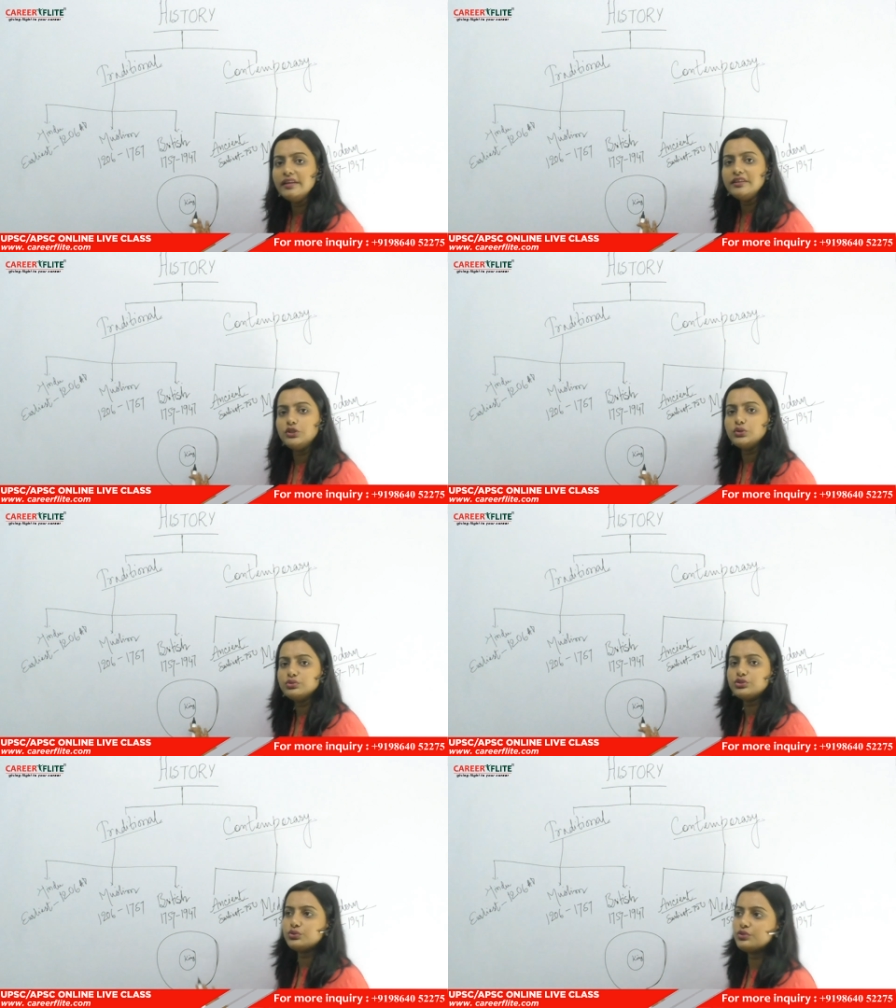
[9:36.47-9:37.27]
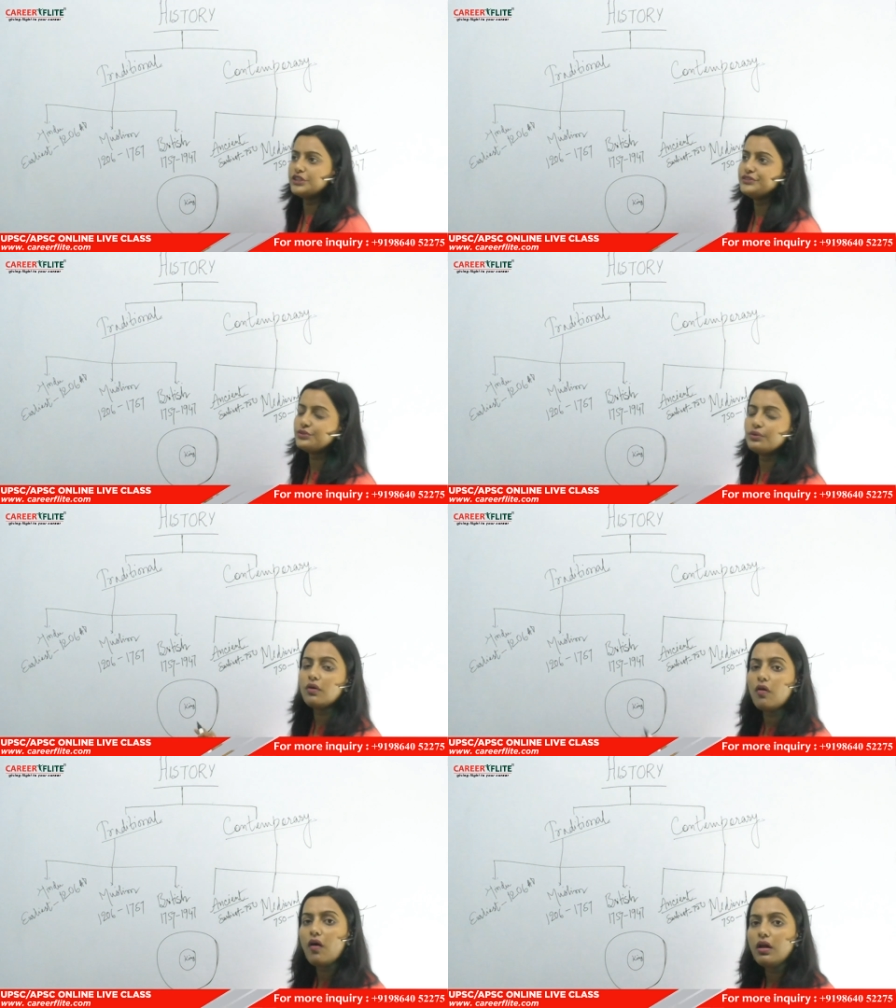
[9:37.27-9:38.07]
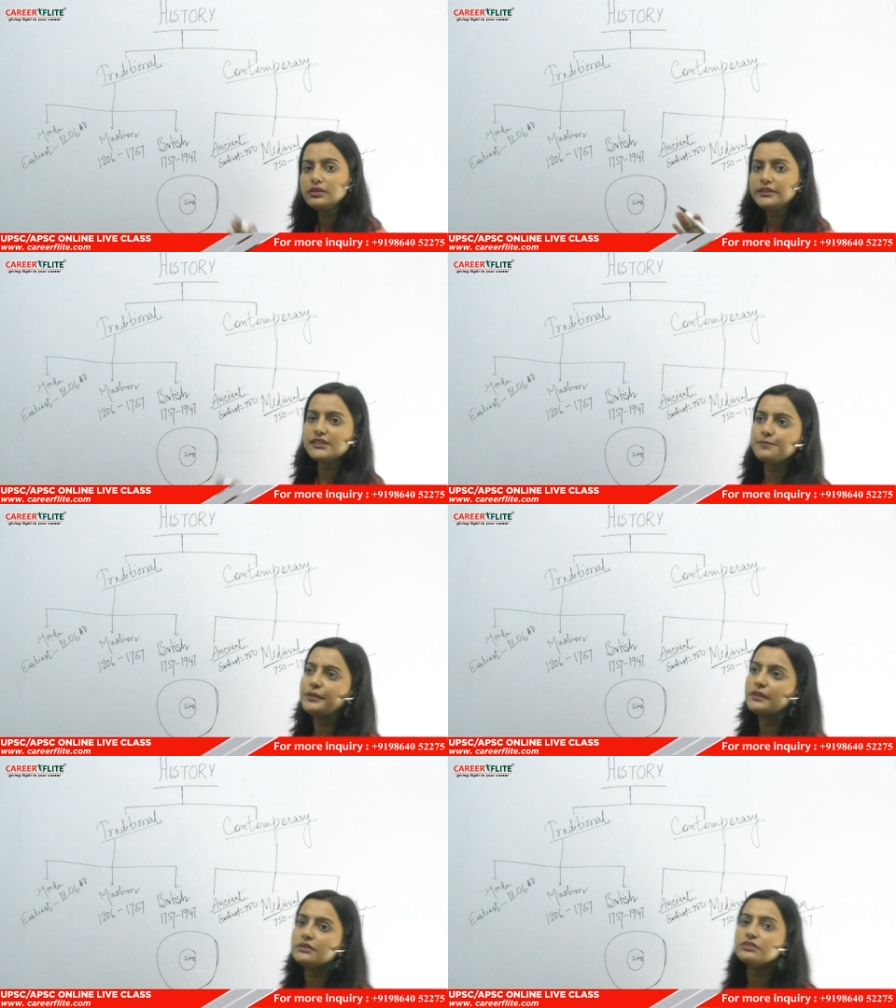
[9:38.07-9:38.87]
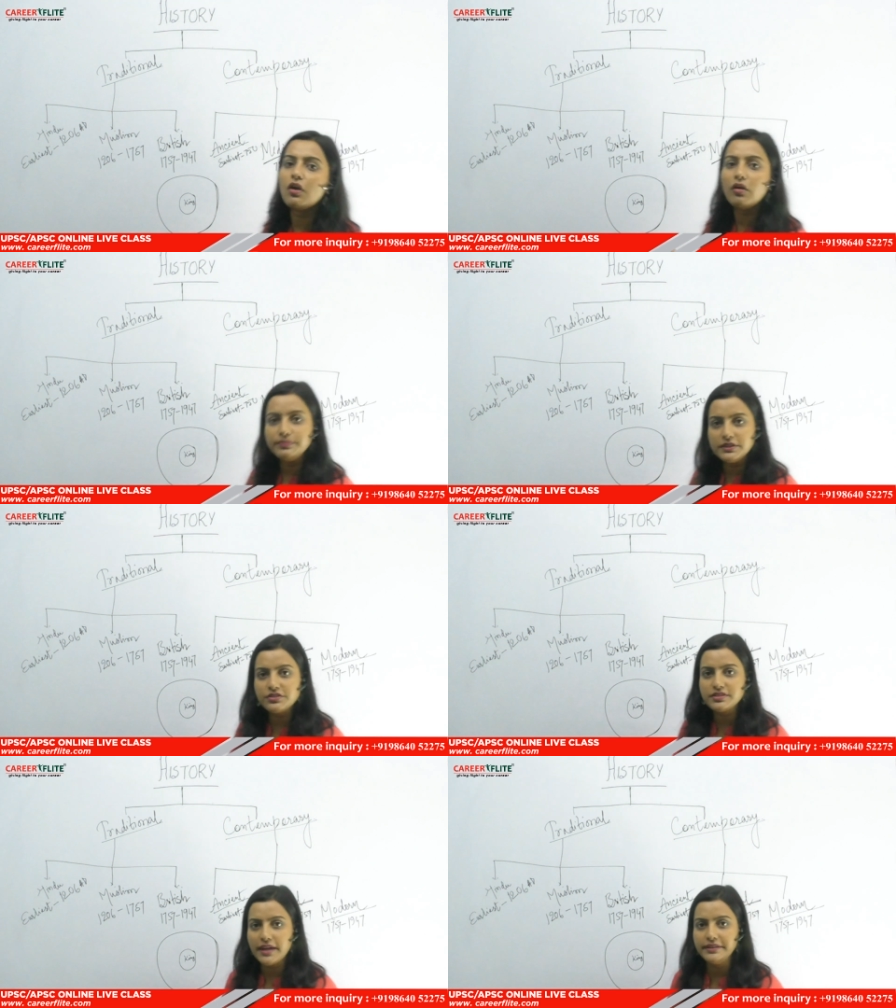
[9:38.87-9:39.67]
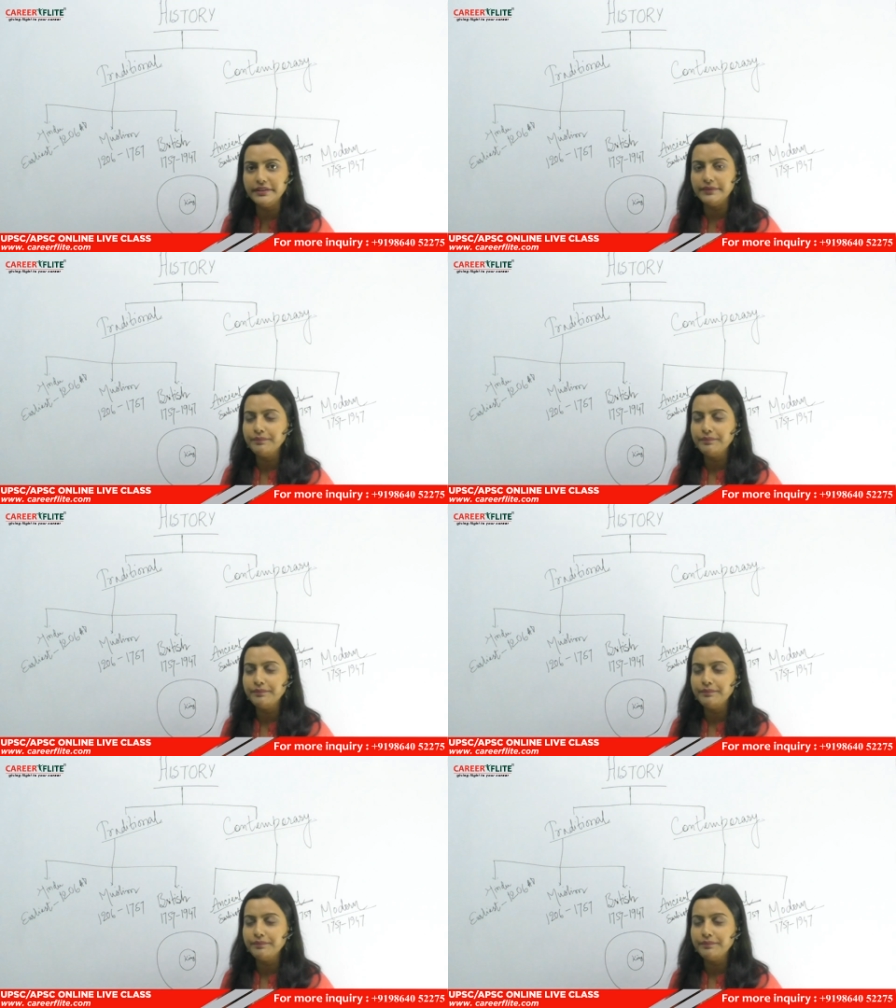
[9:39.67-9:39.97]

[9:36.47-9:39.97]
used to control all the spheres of the society,